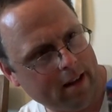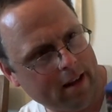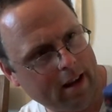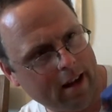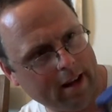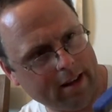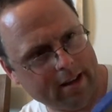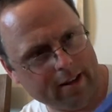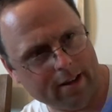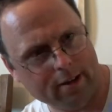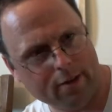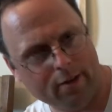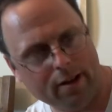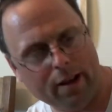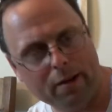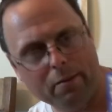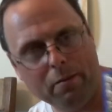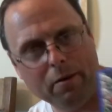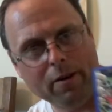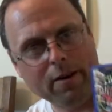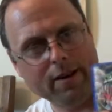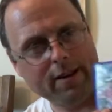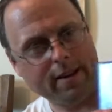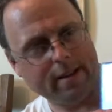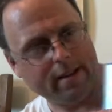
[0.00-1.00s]
I don't know who that
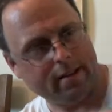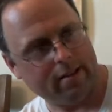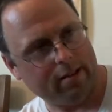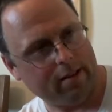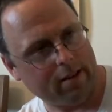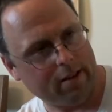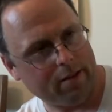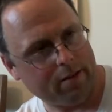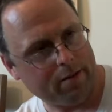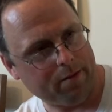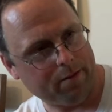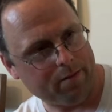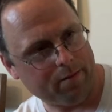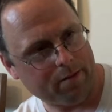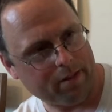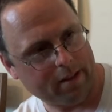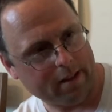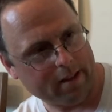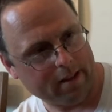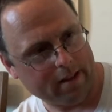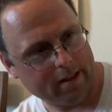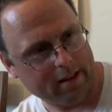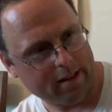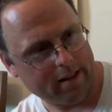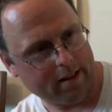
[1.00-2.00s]
monkey is though.
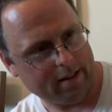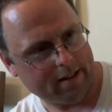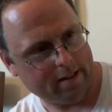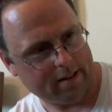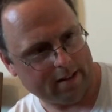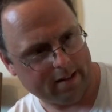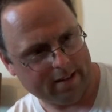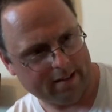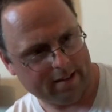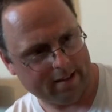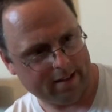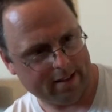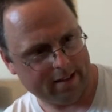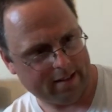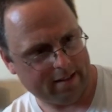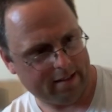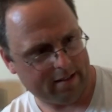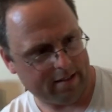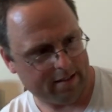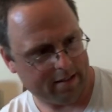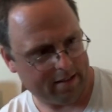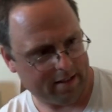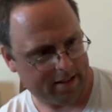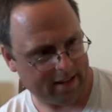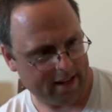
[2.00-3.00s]
Is he
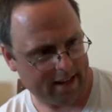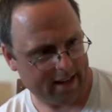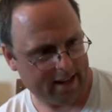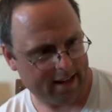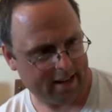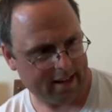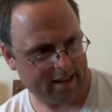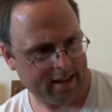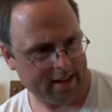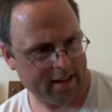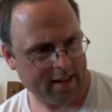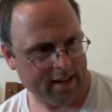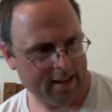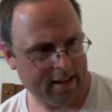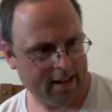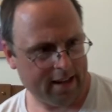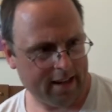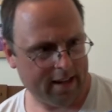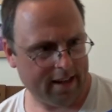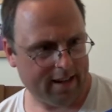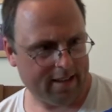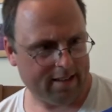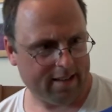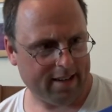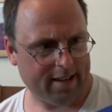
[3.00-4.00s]
a guy?
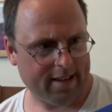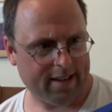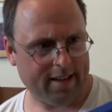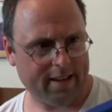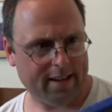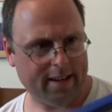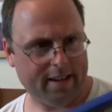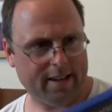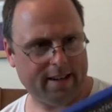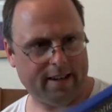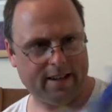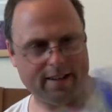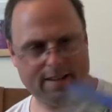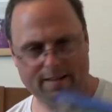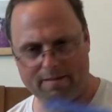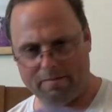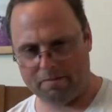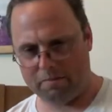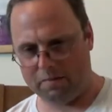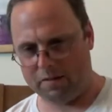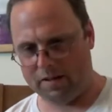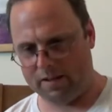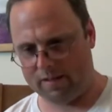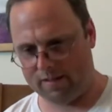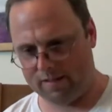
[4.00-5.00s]
Is he like
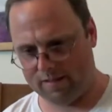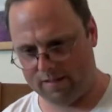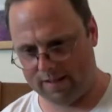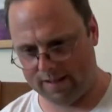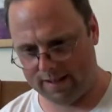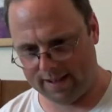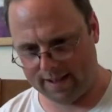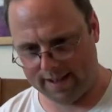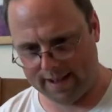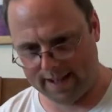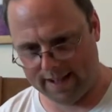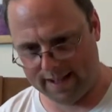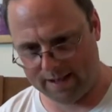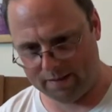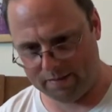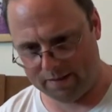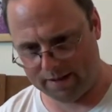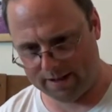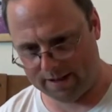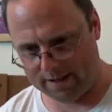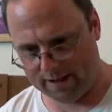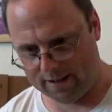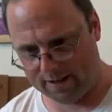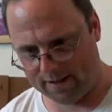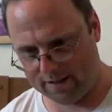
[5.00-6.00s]
just in the game? I
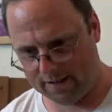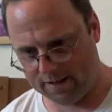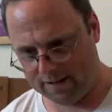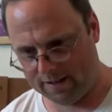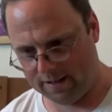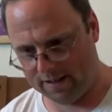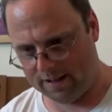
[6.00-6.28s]
don't know.